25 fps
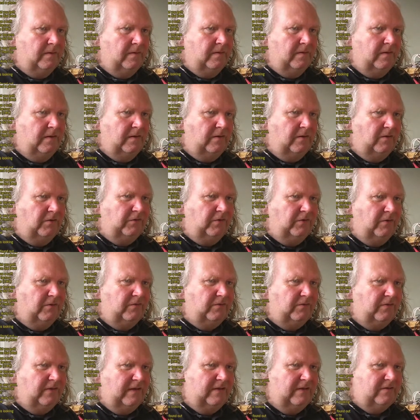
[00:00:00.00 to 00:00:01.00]
he also
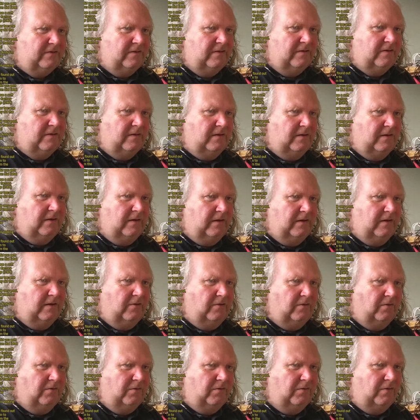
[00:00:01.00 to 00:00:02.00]
says, uh,
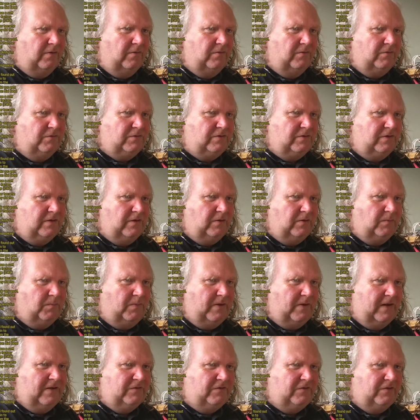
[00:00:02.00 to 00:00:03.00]
"All those uh,
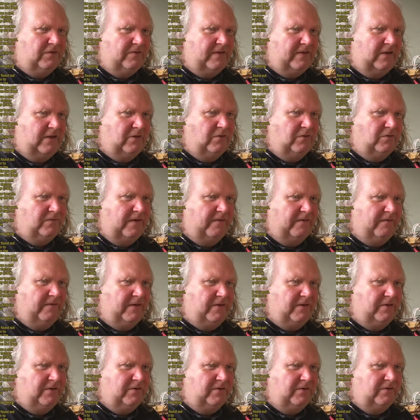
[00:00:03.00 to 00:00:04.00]
plants and look very
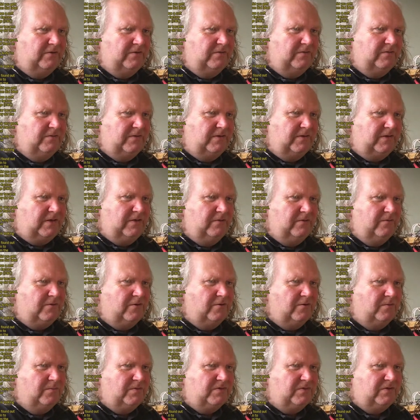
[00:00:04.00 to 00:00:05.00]
good, and the
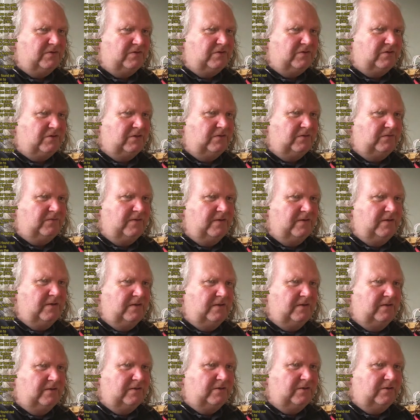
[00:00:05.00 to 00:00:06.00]
cucumbers and stuff.
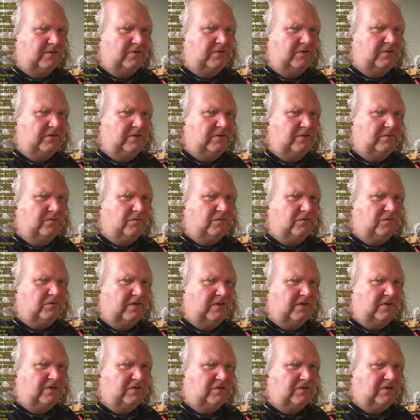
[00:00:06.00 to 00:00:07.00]
Could you try to
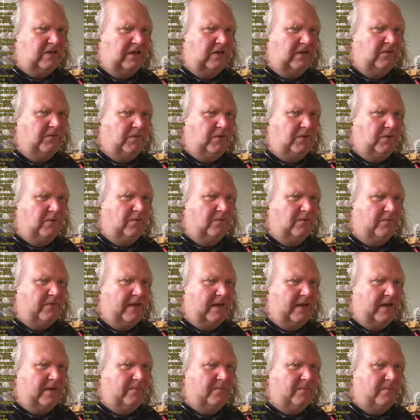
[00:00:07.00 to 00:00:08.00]
sell a few of
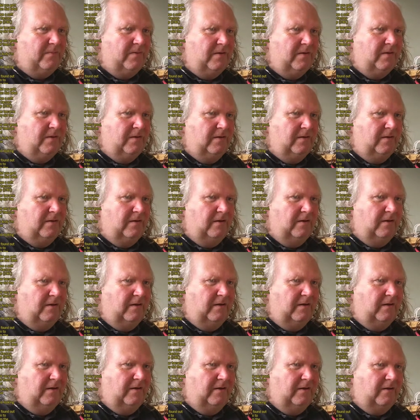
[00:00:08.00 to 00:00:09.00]
them
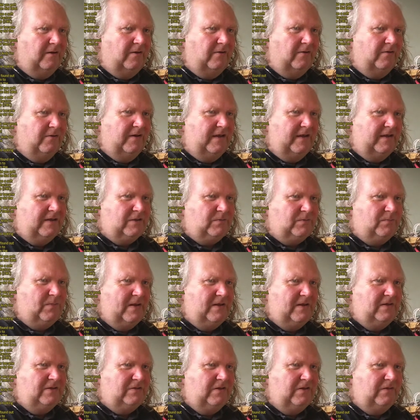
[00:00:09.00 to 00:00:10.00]
uh, on an
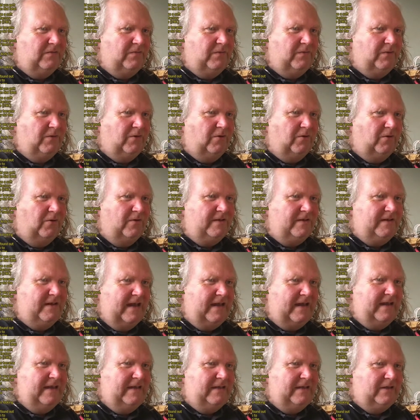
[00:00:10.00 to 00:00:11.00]
expensive
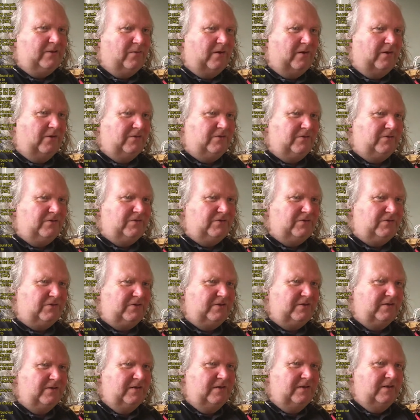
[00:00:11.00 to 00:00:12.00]
organic ones?"
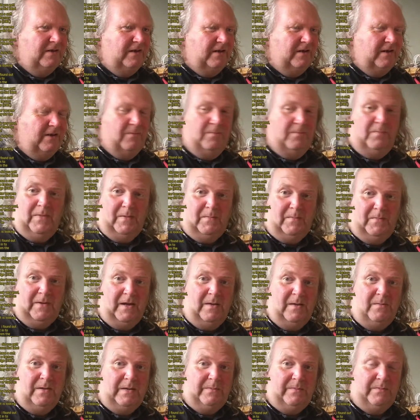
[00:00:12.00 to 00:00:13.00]
Um, I might be
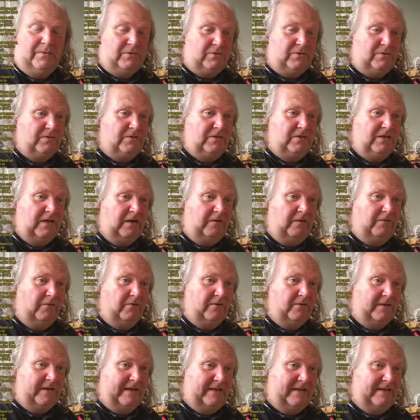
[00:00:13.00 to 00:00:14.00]
able to, because they are
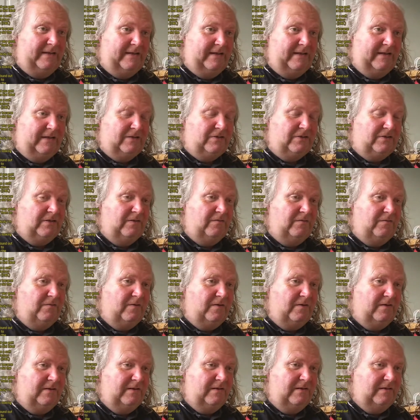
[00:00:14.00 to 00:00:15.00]
organic actually, not had
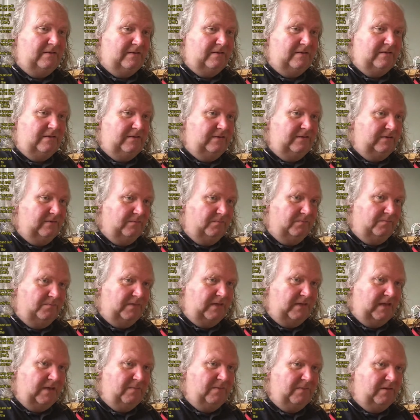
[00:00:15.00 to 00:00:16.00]
any kind of
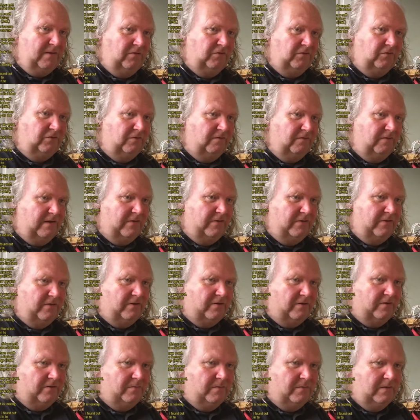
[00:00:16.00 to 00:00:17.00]
chemicals or anything on
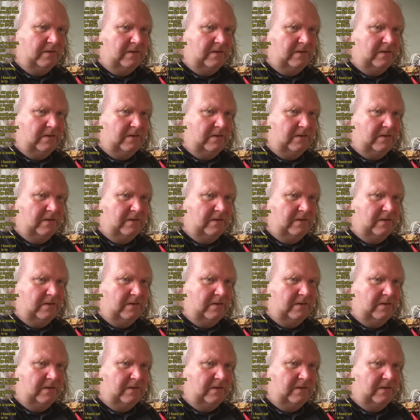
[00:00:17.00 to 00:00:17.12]
them.